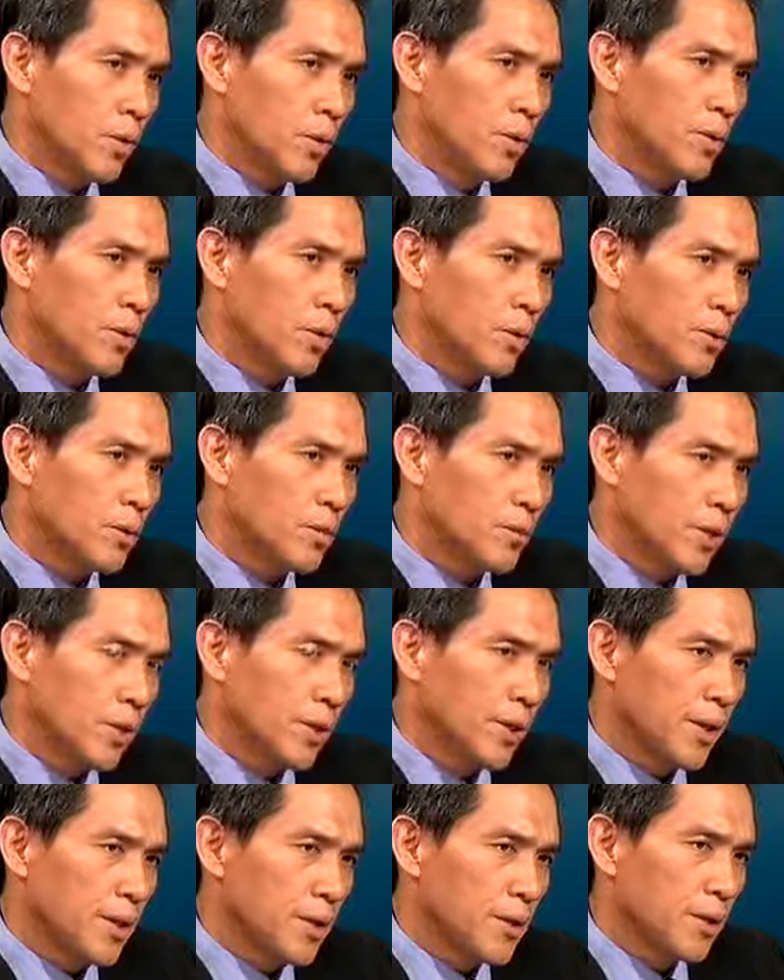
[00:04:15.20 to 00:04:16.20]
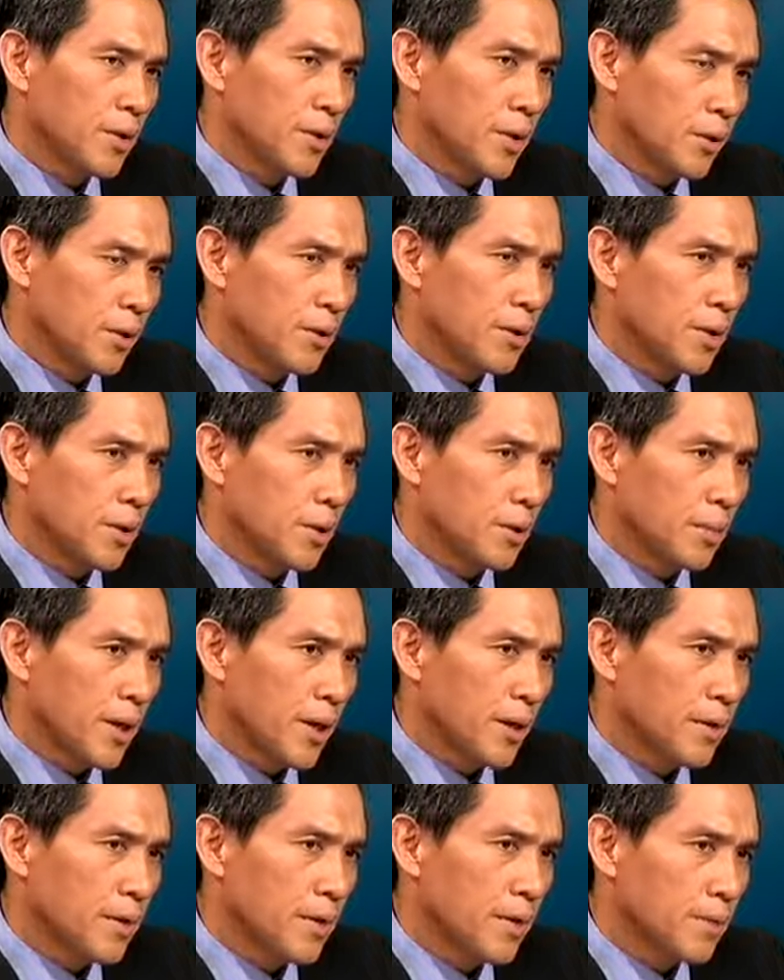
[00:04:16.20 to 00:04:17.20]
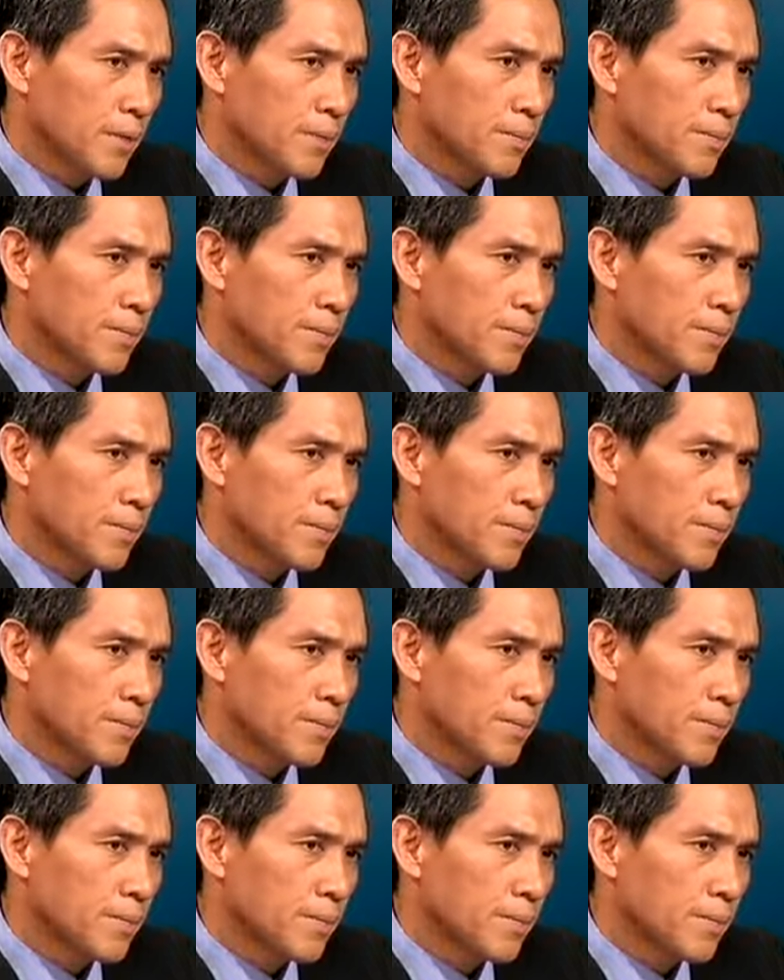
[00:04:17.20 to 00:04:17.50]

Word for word: your thoughts on regulation, a good thing, a bad thing?